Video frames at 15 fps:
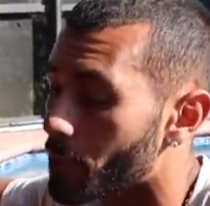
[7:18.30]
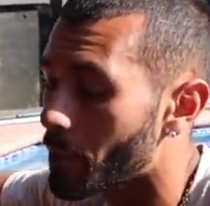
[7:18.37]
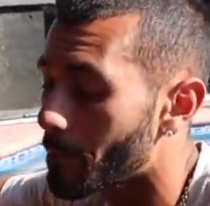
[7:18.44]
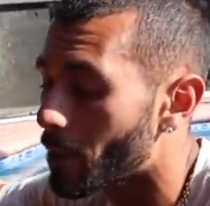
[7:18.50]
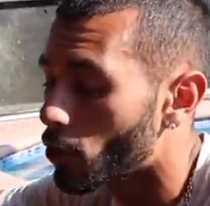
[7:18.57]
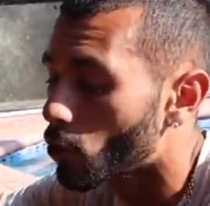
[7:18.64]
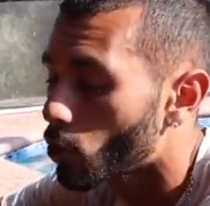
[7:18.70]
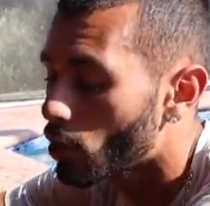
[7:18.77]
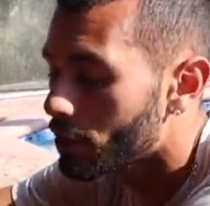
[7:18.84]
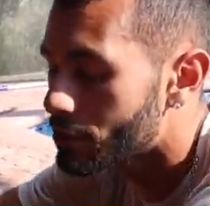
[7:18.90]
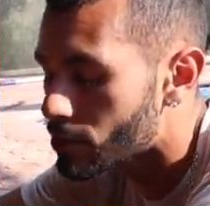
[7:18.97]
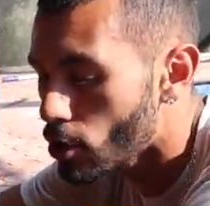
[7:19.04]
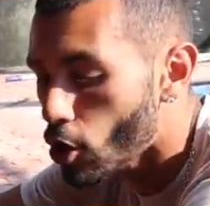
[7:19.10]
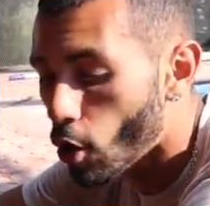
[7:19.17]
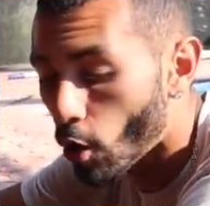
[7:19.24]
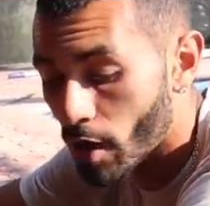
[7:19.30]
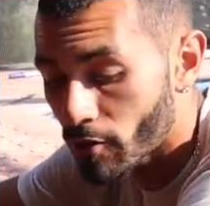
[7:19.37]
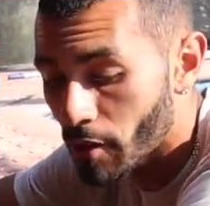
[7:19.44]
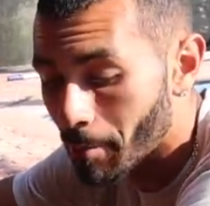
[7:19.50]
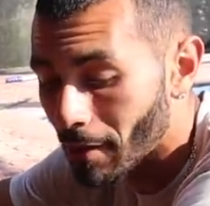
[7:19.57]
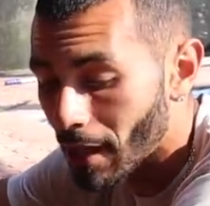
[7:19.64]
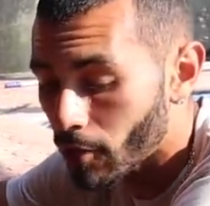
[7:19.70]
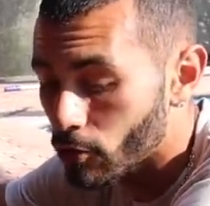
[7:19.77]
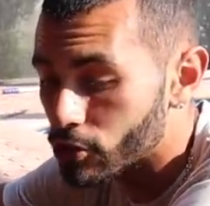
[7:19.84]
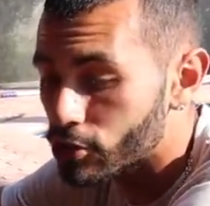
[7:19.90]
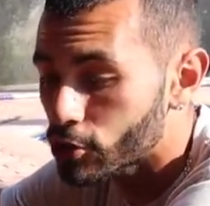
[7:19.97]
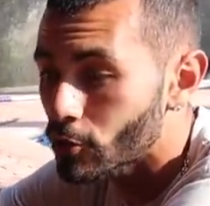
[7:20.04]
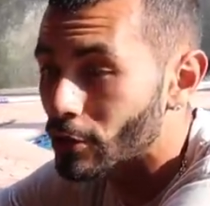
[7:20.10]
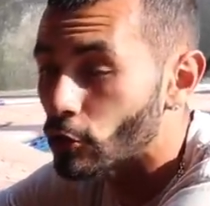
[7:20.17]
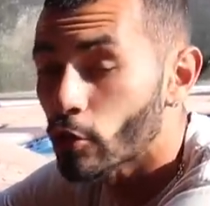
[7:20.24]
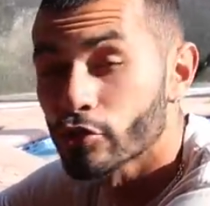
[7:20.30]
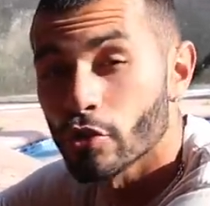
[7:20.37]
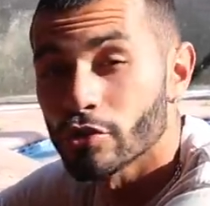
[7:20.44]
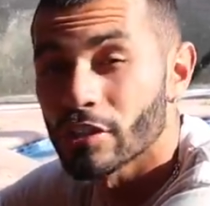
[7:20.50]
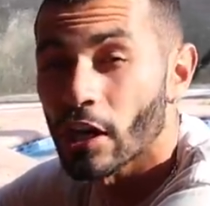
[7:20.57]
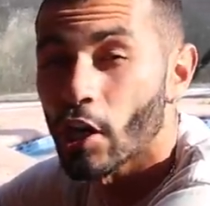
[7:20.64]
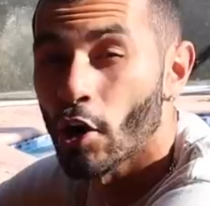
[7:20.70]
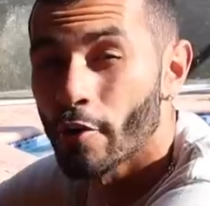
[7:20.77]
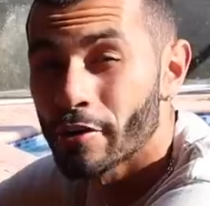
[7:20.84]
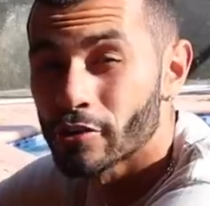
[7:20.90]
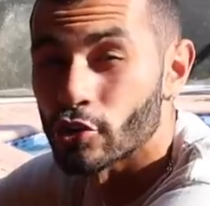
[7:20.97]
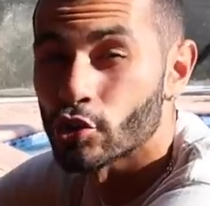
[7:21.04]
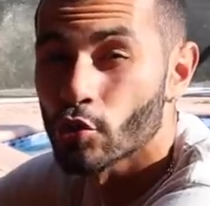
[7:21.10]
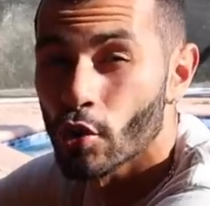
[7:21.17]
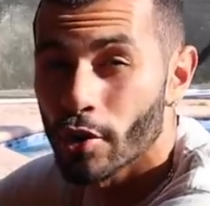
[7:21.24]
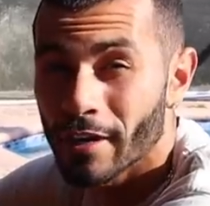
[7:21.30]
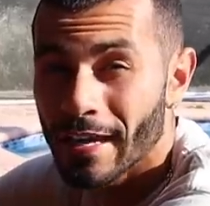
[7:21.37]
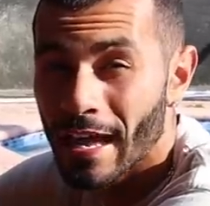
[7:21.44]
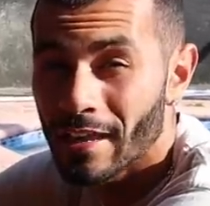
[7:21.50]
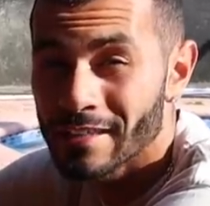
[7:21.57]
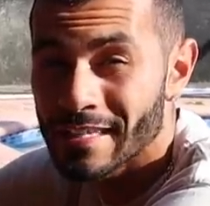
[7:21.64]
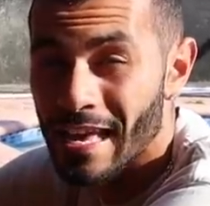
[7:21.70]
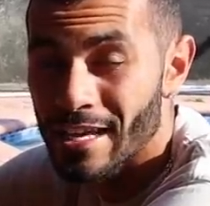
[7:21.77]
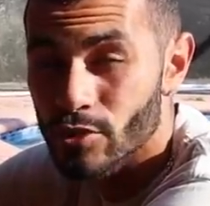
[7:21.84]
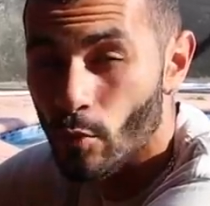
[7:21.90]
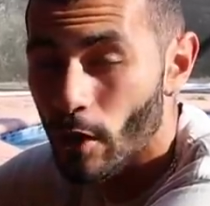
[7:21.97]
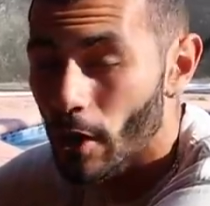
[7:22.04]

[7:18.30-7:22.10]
the big metal ones, or even the black ones too. And those go to like 100 to 200 gallons as